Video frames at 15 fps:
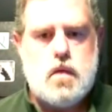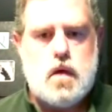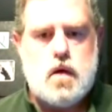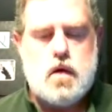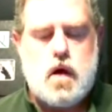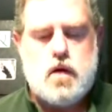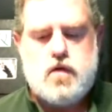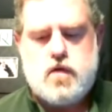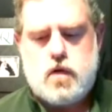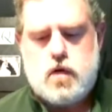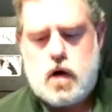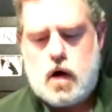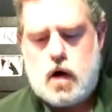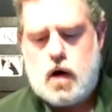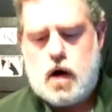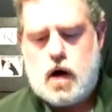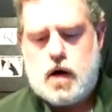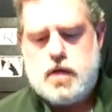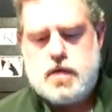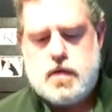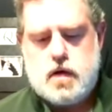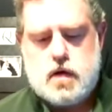Yeah, sure. I
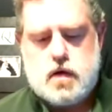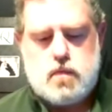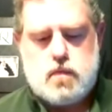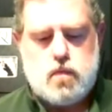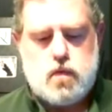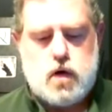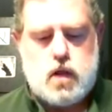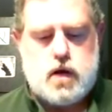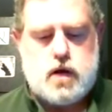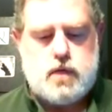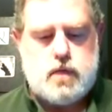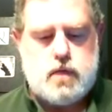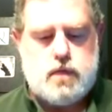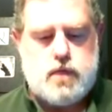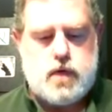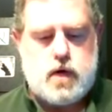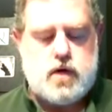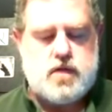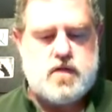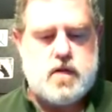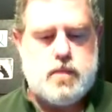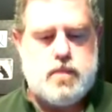think really very
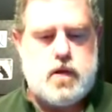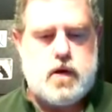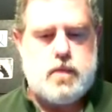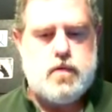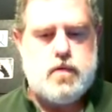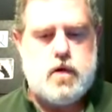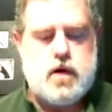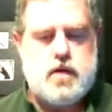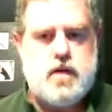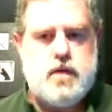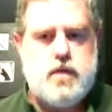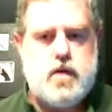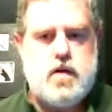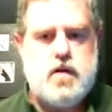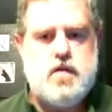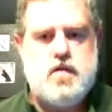simply, productivity is